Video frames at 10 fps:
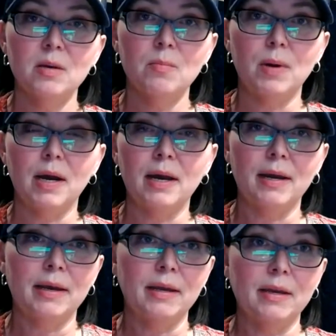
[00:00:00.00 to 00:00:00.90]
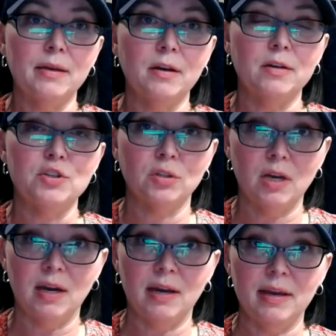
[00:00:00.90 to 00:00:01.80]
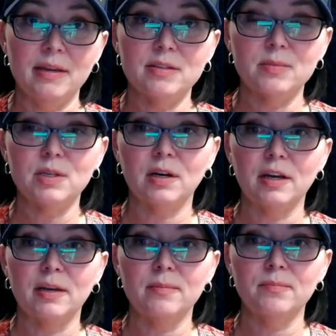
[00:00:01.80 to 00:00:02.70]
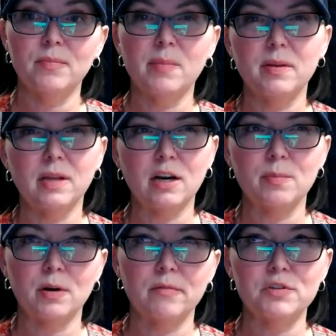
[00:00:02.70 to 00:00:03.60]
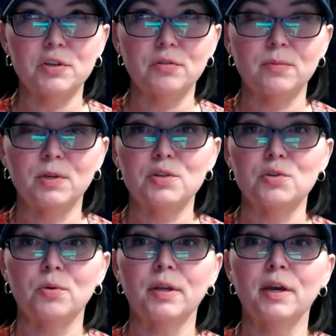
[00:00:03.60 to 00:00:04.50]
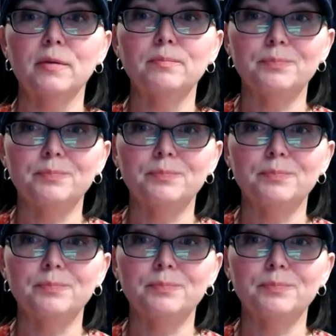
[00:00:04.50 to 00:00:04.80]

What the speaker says: by July sometime, maybe latter part of June. I'm not sure yet.